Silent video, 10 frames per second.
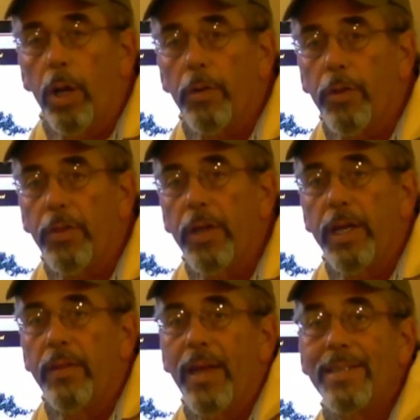one other
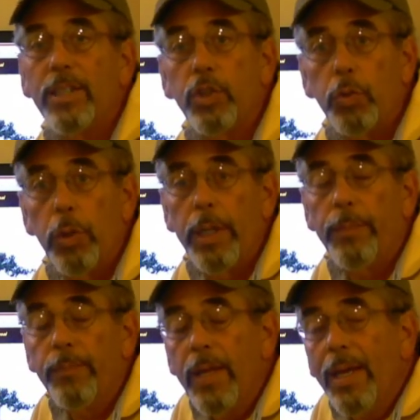thing, and that's a tree.